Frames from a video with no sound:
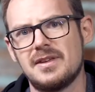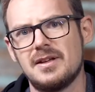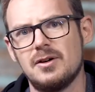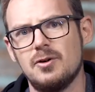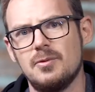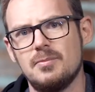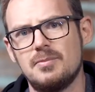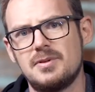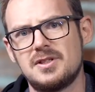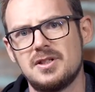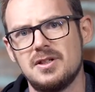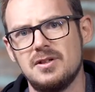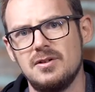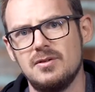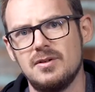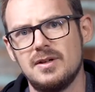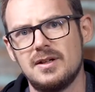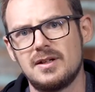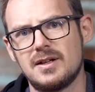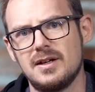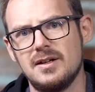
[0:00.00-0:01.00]
up
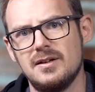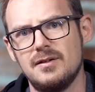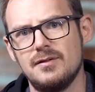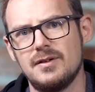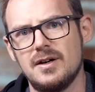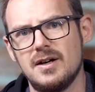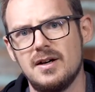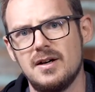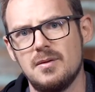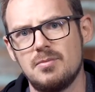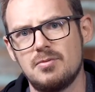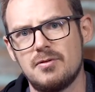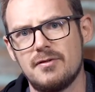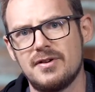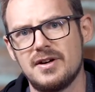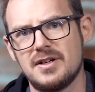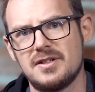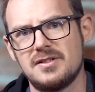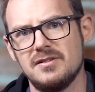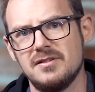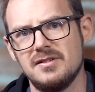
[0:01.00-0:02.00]
to kind of our
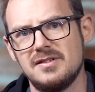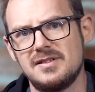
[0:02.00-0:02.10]
professional